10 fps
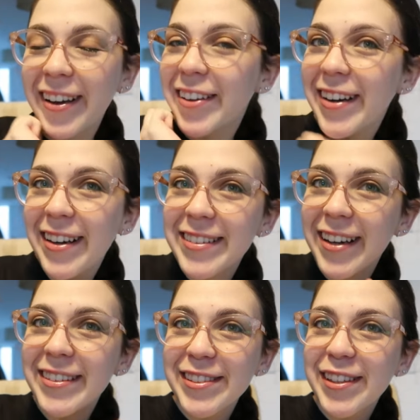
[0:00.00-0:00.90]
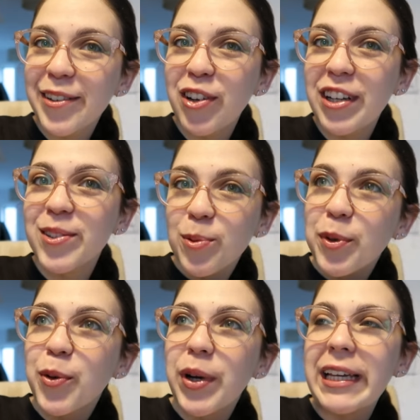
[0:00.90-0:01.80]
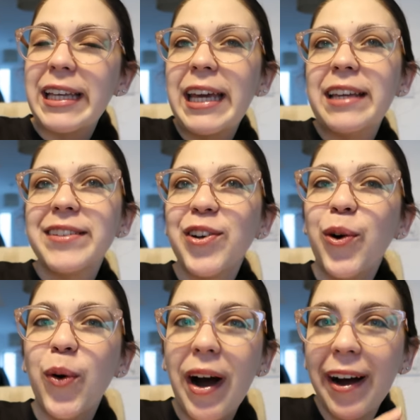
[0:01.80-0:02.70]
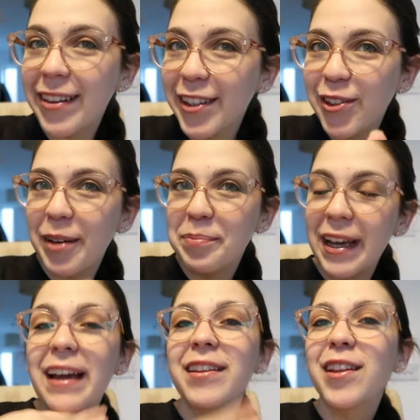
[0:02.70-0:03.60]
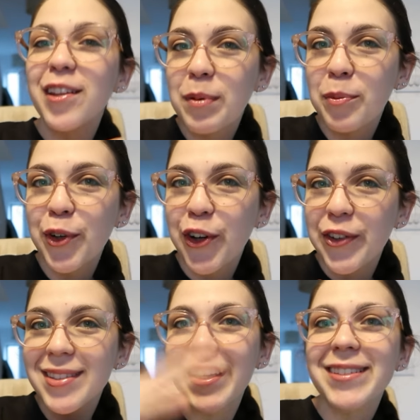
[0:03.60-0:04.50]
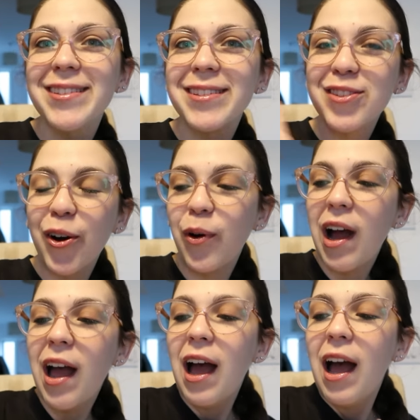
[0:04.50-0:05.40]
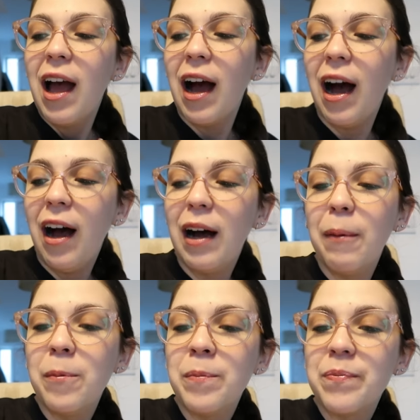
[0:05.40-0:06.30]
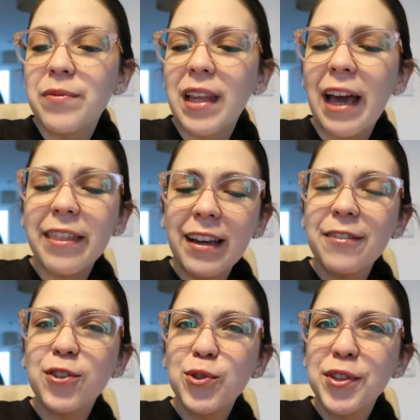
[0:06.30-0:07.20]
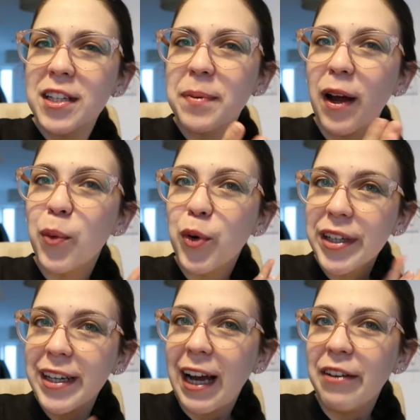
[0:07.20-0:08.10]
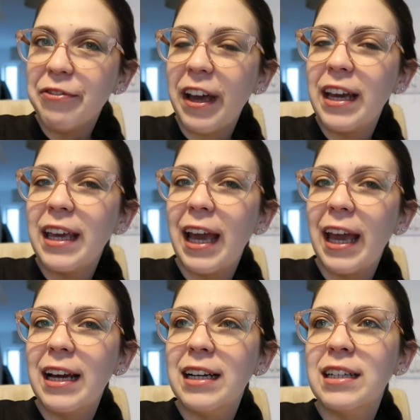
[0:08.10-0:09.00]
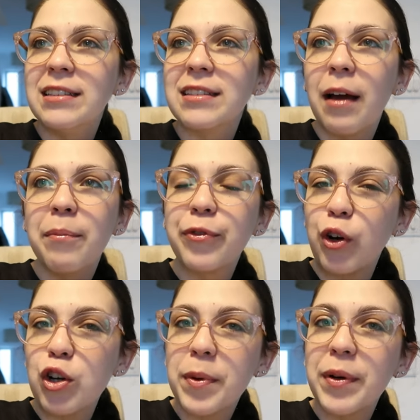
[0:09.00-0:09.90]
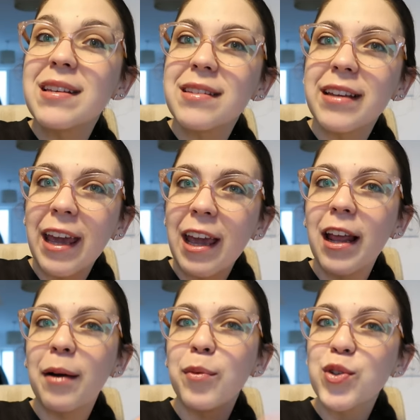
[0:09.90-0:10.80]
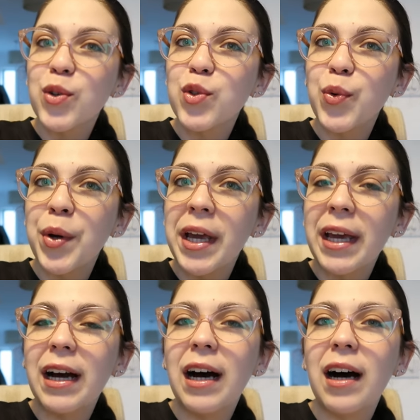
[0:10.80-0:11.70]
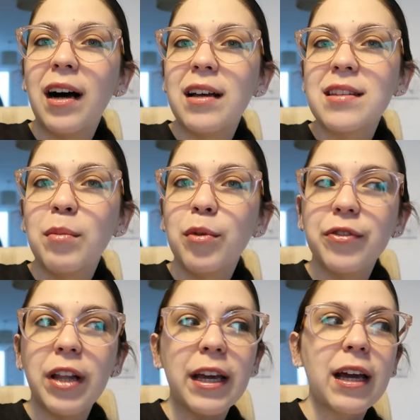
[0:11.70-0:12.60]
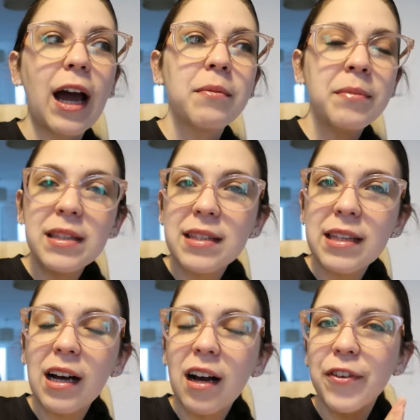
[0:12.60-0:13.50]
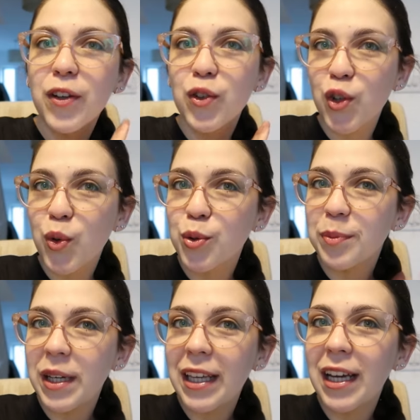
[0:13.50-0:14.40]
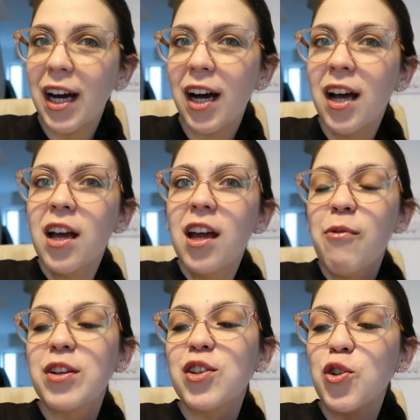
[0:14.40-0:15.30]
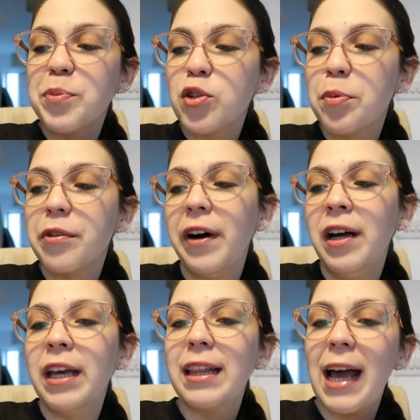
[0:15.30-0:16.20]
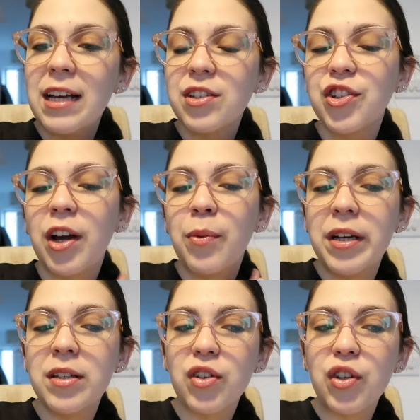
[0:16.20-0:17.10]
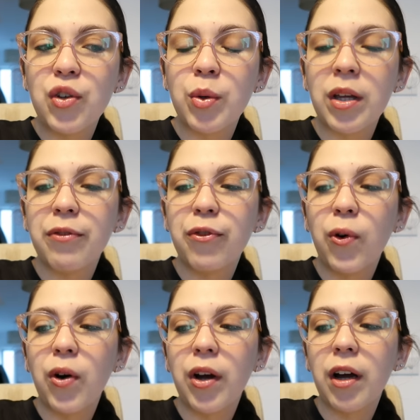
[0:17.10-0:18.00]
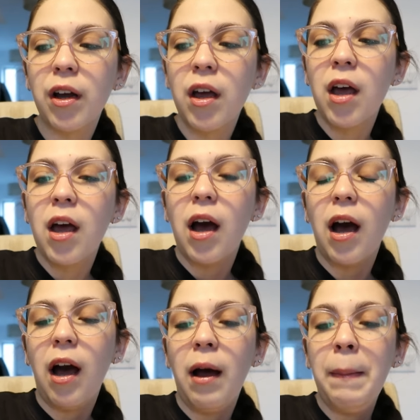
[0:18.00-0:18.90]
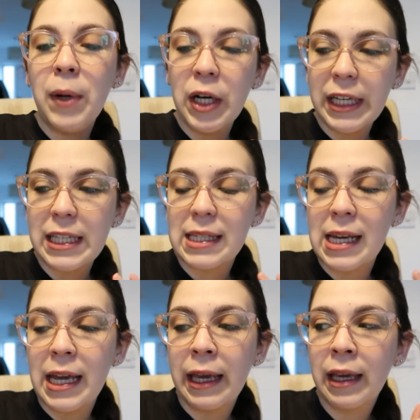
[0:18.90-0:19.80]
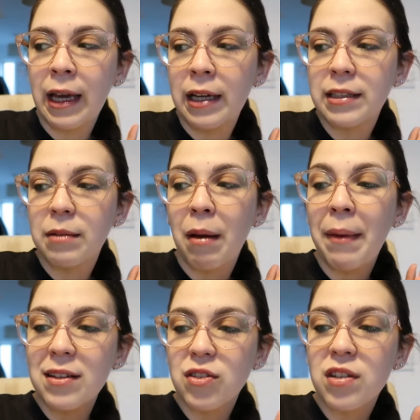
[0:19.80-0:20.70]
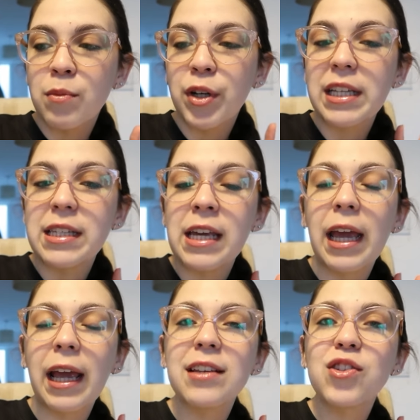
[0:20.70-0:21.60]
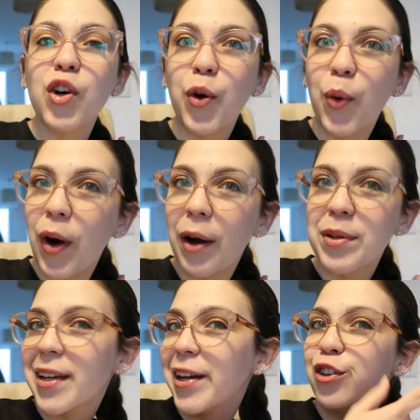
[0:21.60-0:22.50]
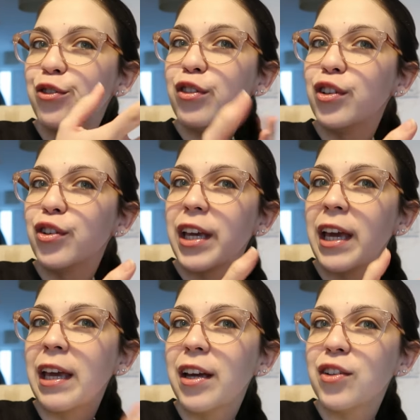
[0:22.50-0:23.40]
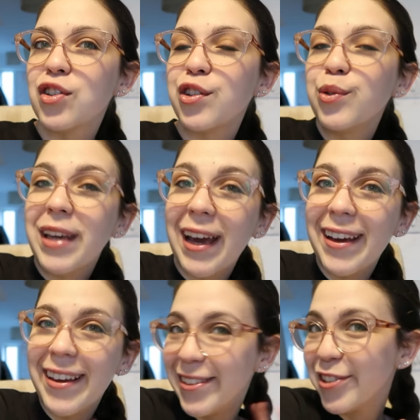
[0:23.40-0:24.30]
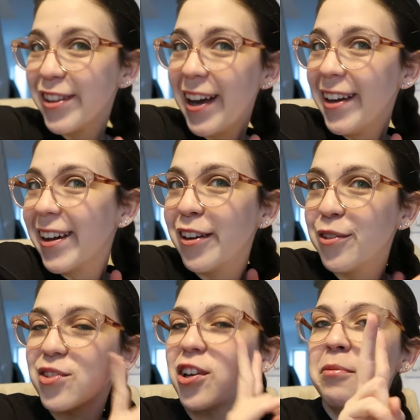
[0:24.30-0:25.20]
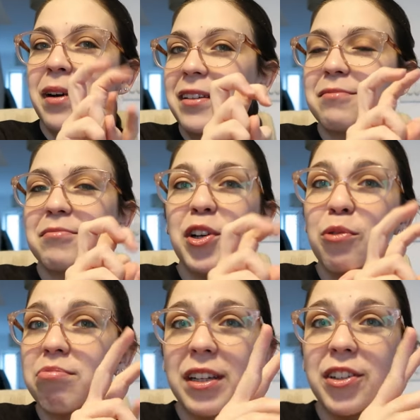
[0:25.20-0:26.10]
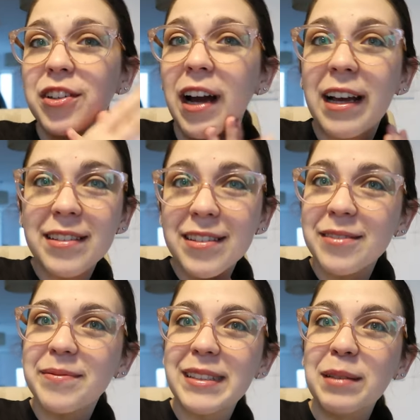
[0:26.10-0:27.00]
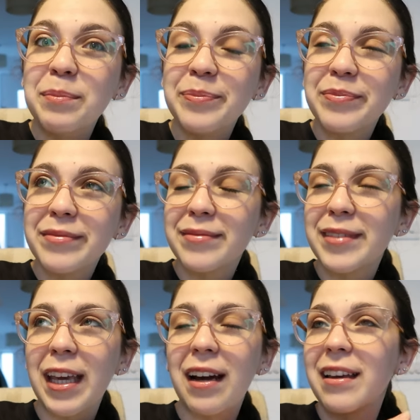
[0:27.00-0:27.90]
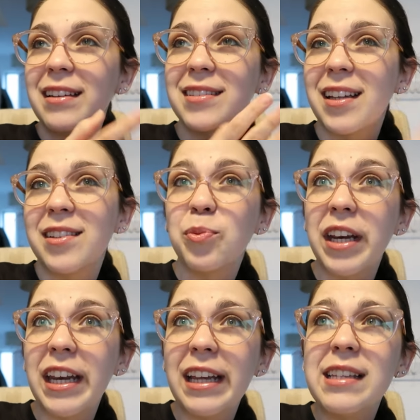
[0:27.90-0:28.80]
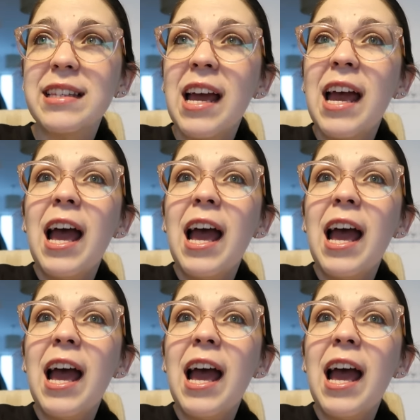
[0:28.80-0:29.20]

Okay, you guys, I just got ready super quickly, so a little update and a little bit more context. So I think I've told you guys, but I work at a cafe, and I'm of course baristing, and I'm also doing some of like admin stuff and their social media, which is super fun. And last year I went into uni for marketing. I did my master's in marketing, so I was kind of looking to get into that and kind of start my career as some, yeah, I guess that's what it is.